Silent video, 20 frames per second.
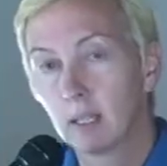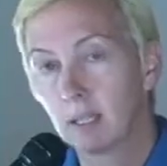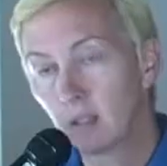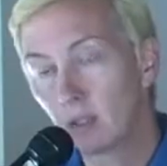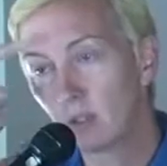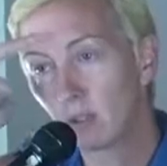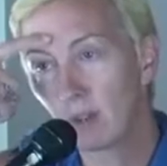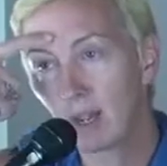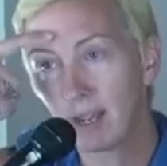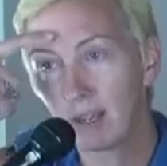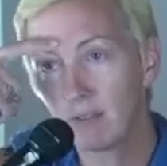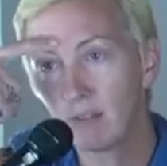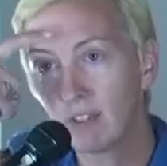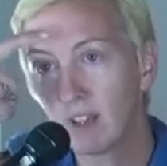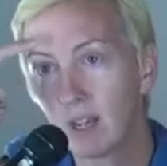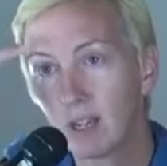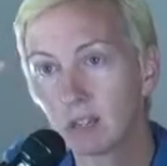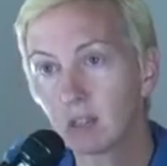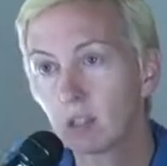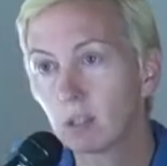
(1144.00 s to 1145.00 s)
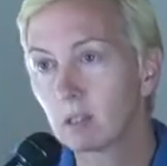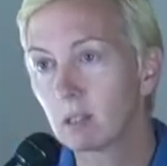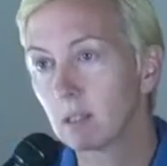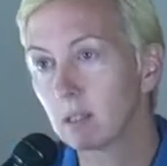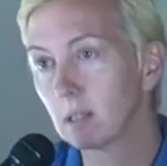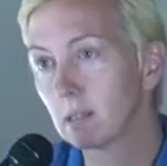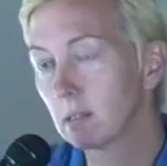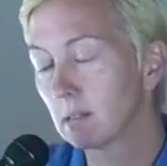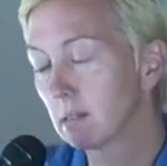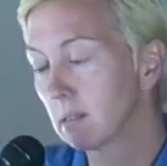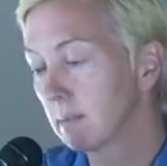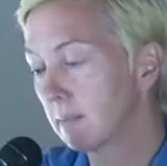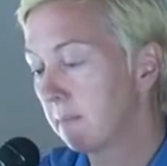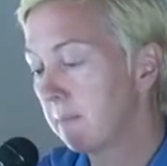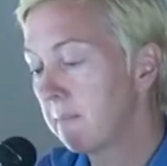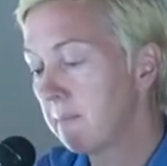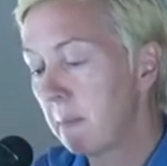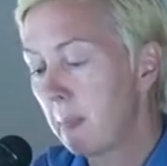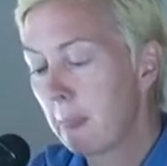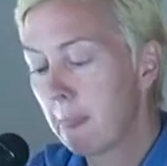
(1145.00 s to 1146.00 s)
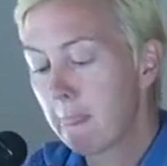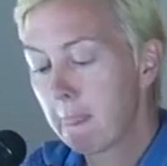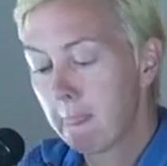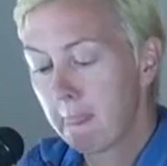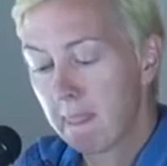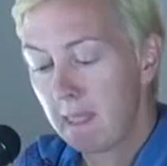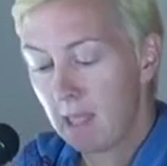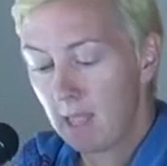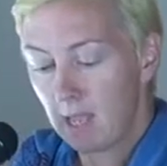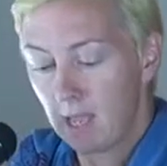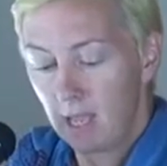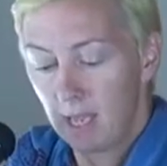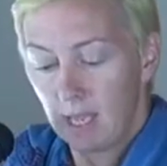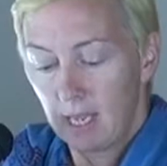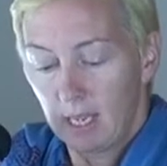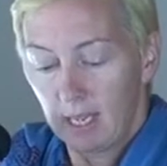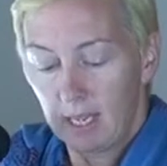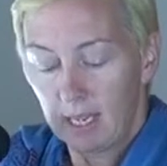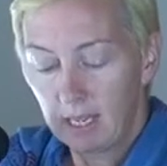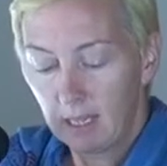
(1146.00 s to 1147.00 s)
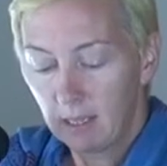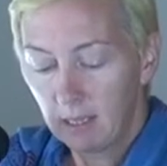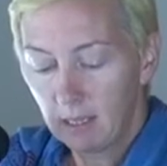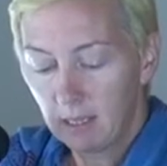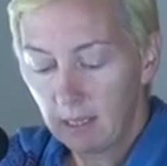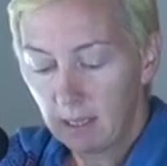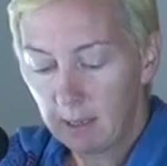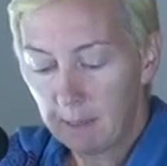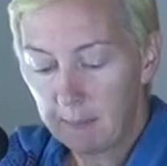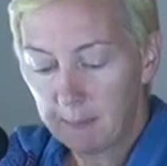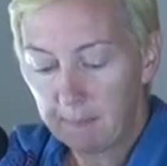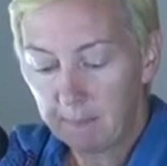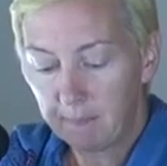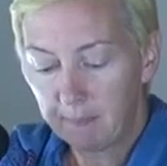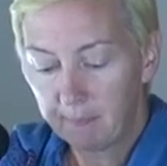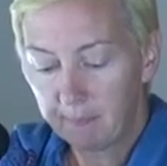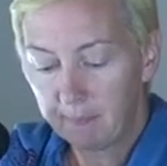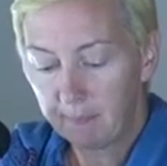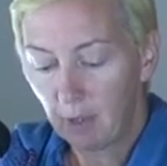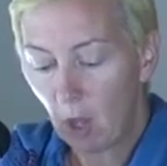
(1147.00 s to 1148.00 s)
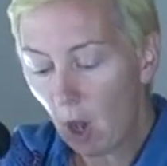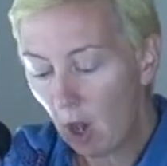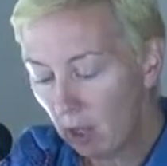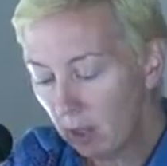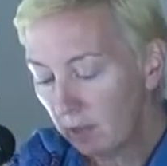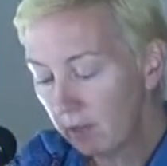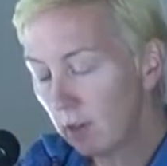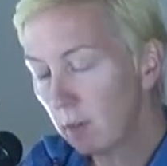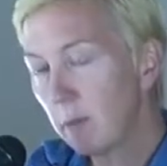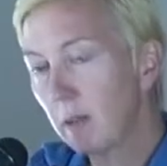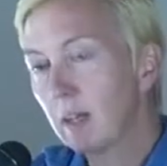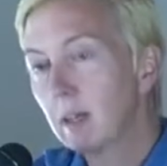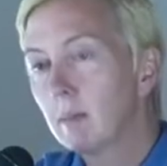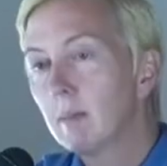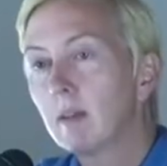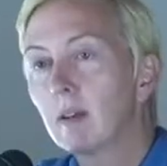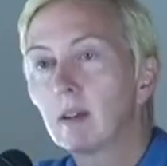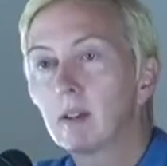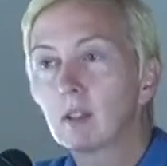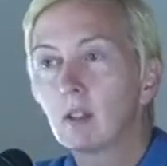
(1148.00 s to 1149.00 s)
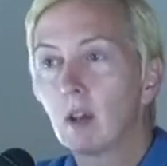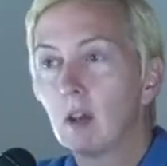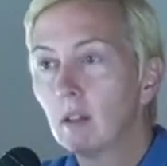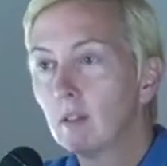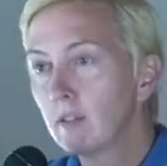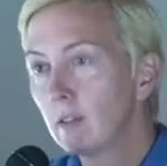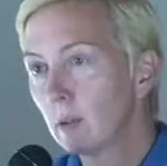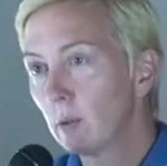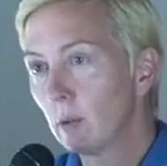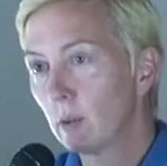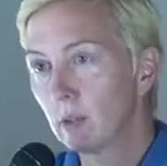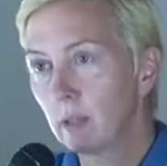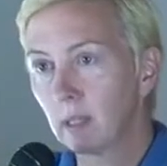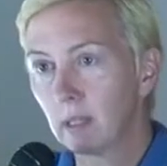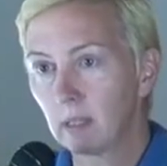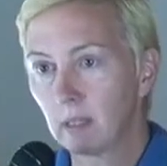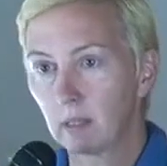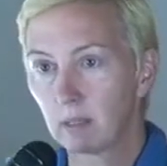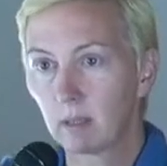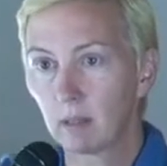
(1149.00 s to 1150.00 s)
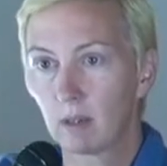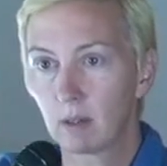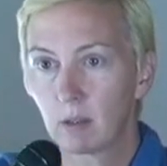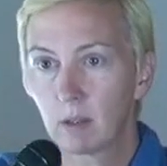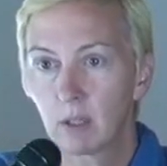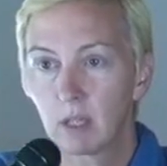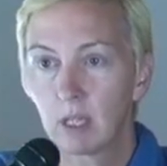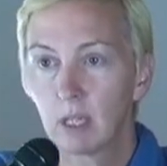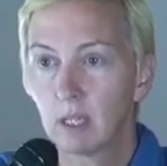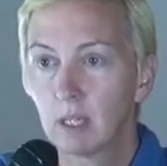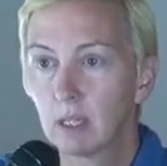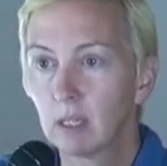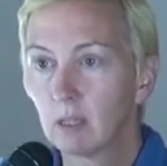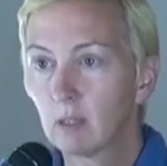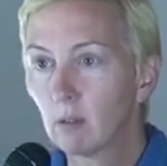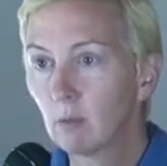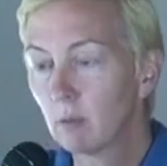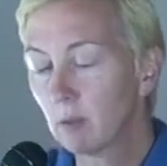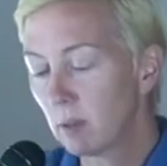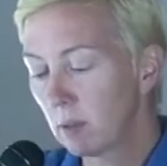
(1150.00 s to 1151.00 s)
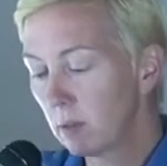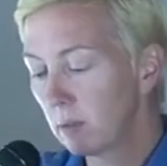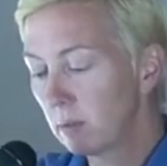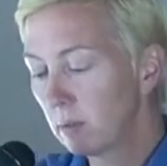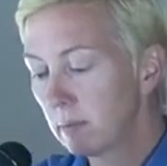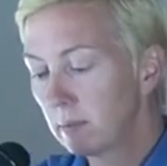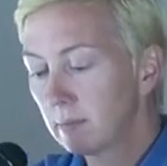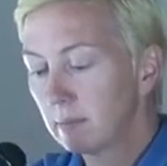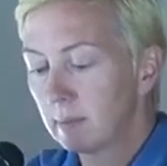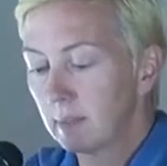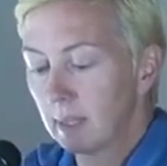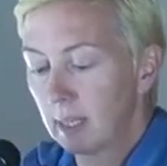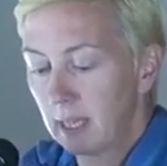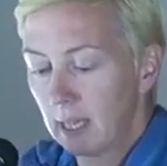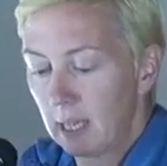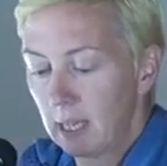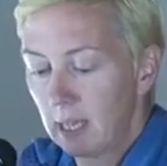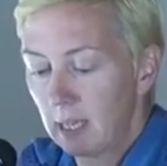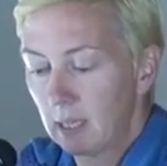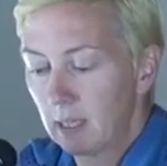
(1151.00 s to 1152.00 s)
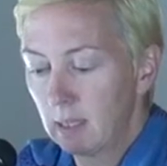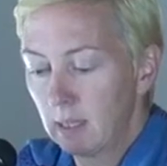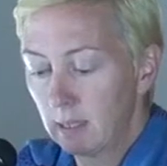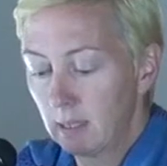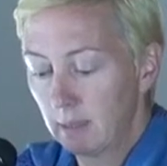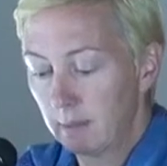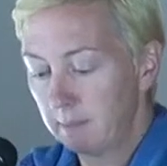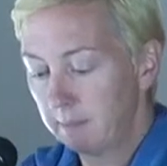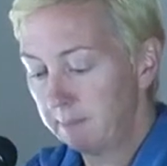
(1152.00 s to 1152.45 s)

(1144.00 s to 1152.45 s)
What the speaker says: It's your eye of consciousness. And all of your body parts, all of your organs are seated and grown and